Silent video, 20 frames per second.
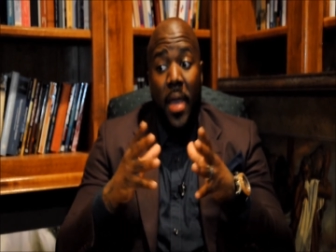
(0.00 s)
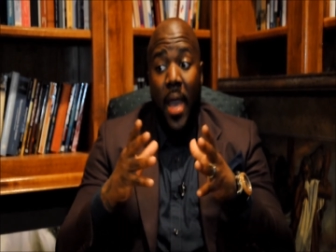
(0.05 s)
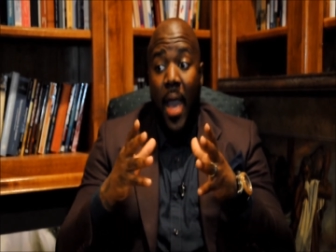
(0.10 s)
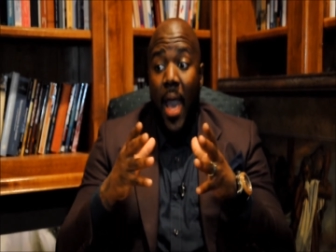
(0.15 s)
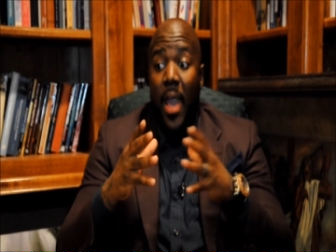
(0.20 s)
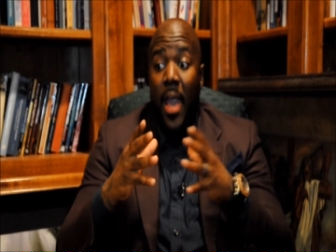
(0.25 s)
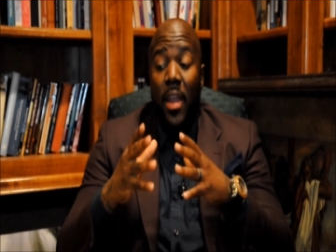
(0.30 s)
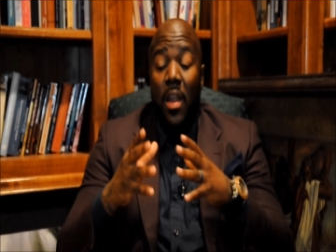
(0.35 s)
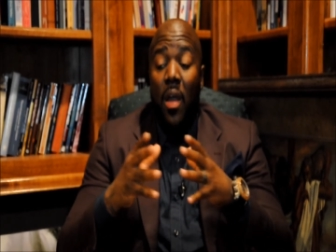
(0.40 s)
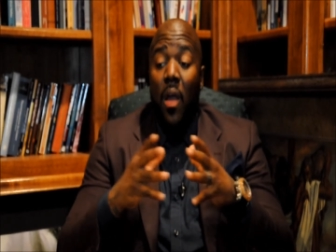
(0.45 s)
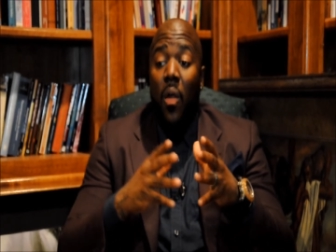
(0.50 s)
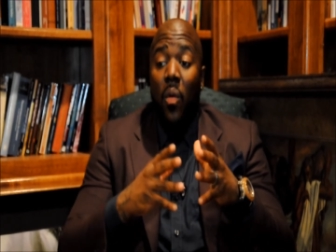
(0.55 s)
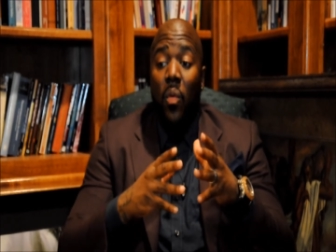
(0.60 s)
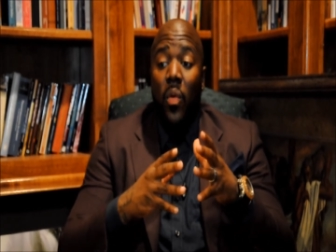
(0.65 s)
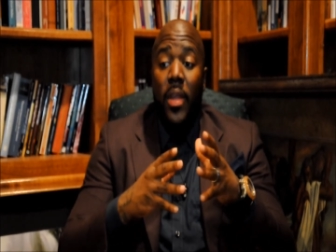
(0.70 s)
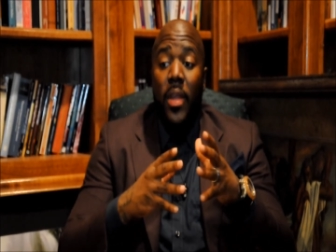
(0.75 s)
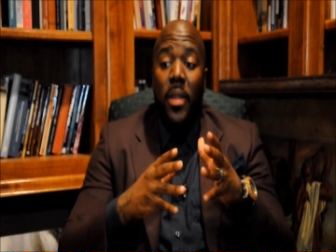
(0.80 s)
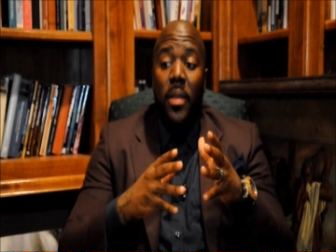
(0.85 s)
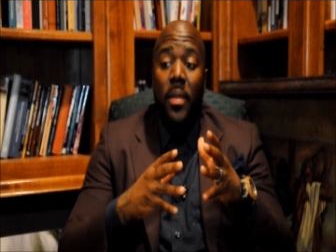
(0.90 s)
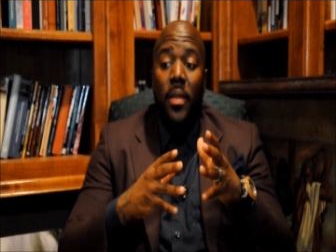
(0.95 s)
I had
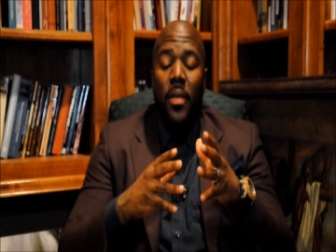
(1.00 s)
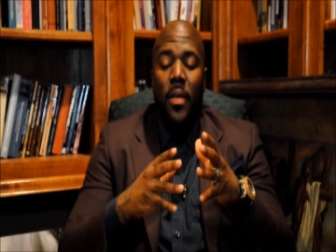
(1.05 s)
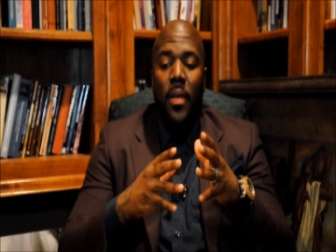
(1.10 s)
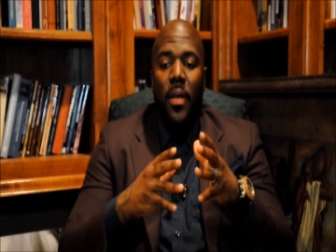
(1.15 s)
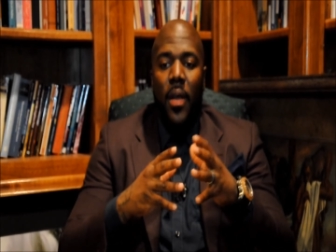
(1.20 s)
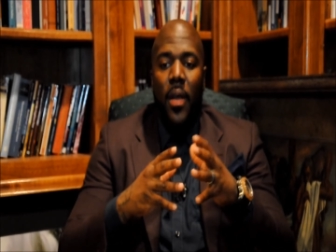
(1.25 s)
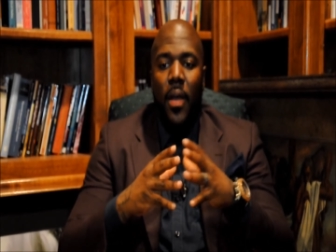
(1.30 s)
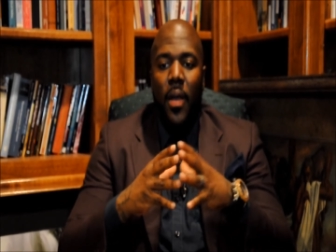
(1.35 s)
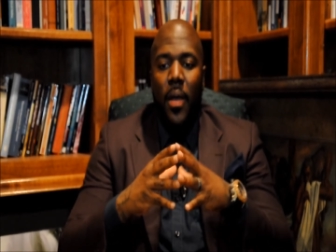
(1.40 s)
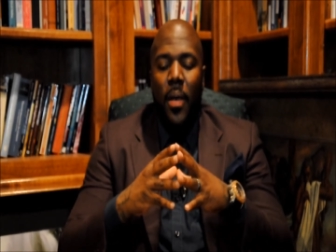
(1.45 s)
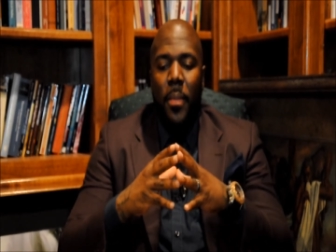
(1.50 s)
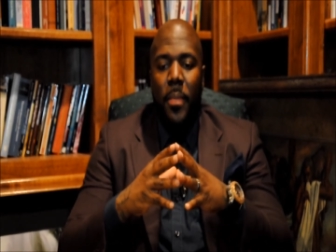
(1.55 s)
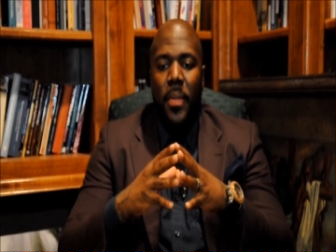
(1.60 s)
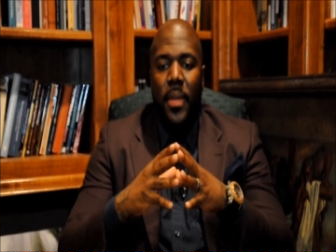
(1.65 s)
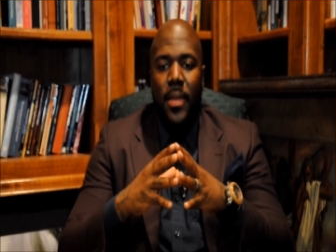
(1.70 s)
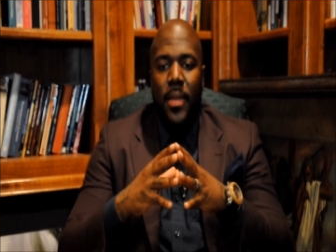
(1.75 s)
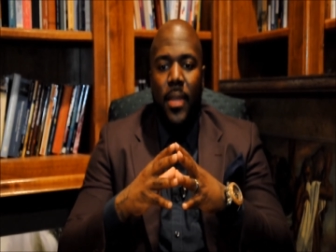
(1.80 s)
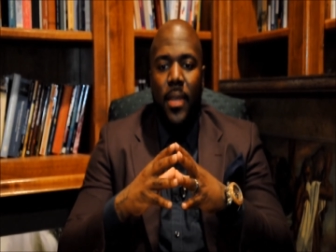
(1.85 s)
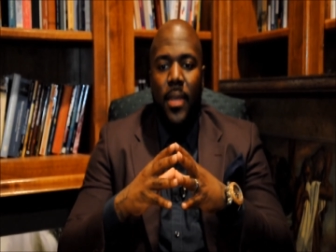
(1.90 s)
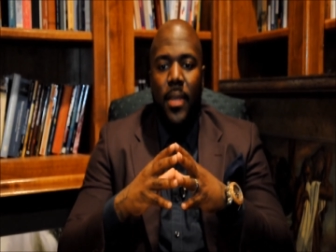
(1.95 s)
already
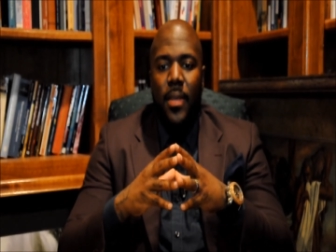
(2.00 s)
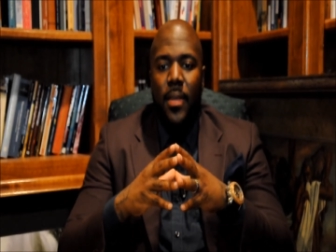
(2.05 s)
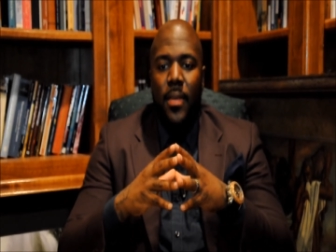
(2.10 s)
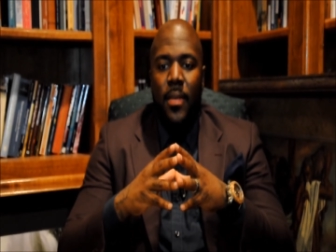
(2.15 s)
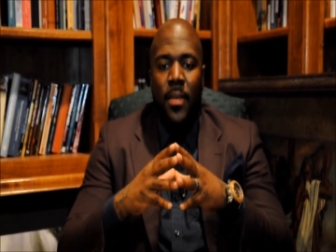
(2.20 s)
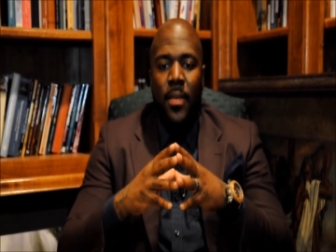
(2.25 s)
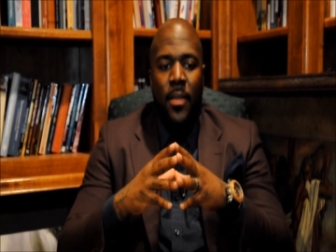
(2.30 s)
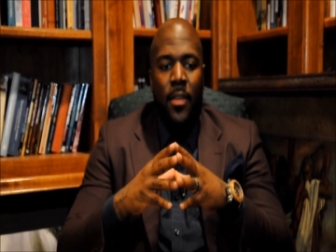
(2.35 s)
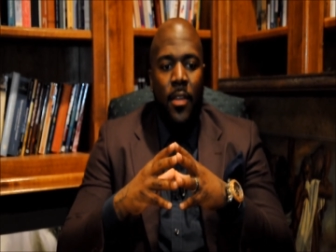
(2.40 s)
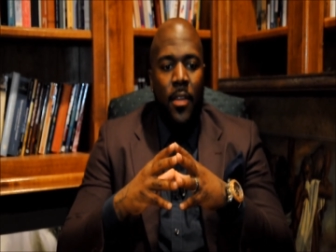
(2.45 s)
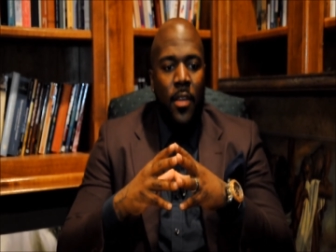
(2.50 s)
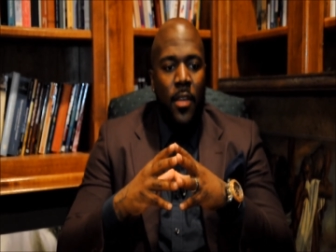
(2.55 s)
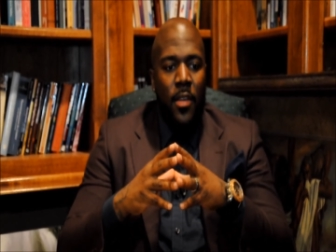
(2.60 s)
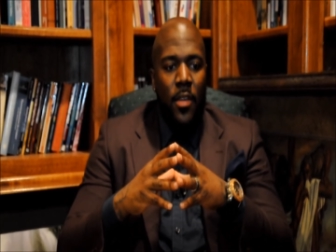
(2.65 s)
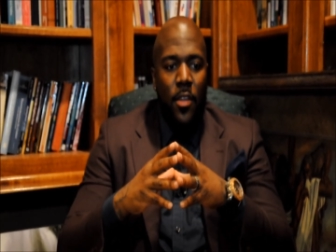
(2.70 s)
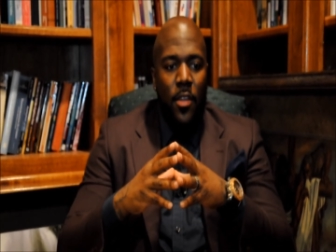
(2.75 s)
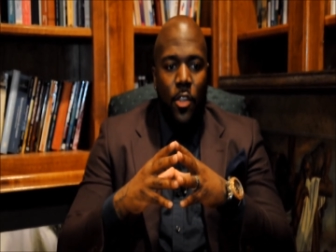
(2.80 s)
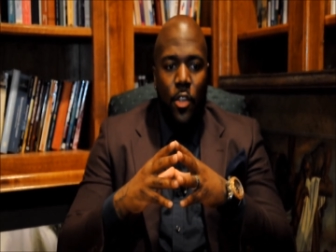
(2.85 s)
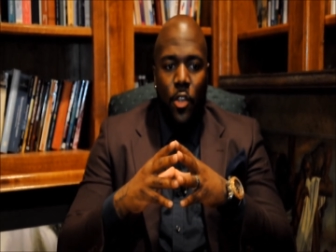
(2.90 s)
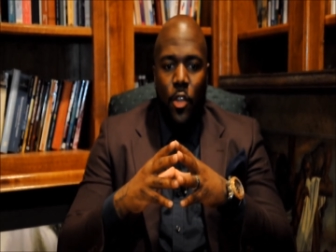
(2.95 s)
been getting,
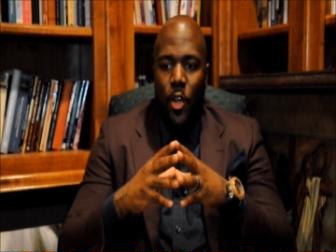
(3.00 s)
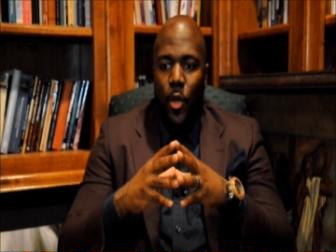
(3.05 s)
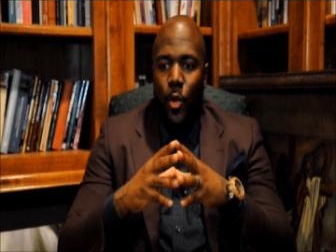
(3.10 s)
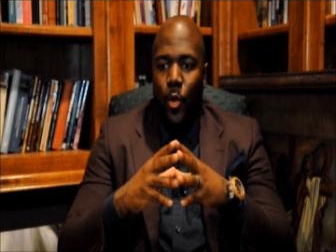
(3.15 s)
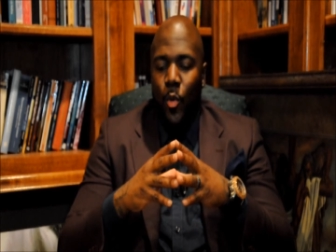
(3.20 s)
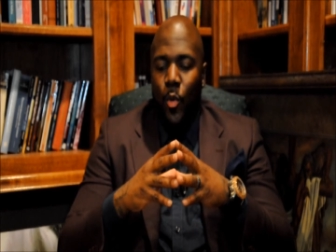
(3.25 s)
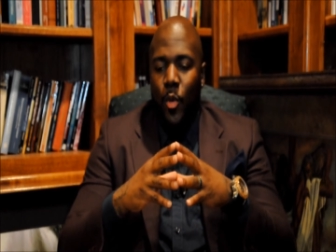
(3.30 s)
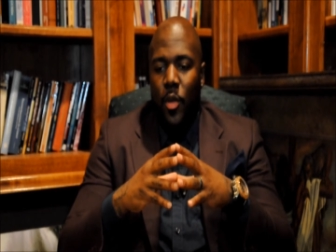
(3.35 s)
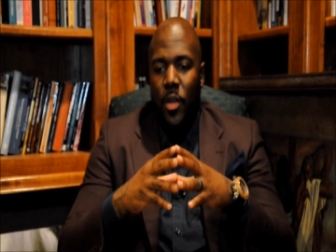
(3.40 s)
you know,